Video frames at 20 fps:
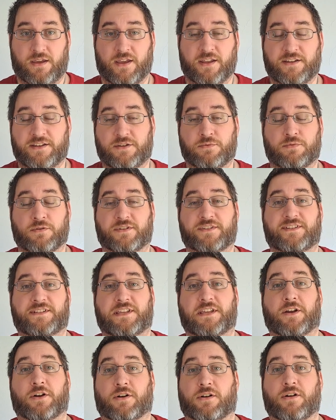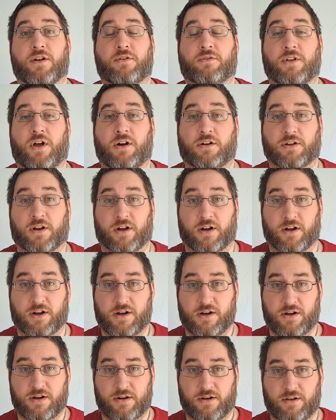and you will see her no longer.
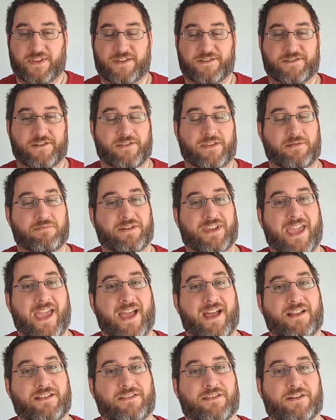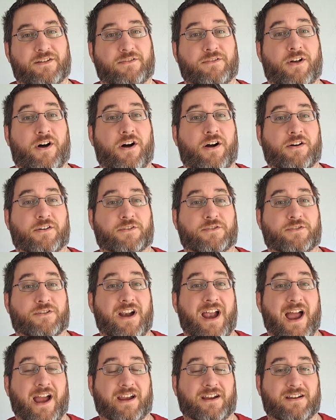So they began their long
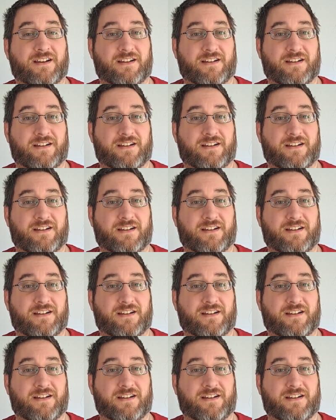trek.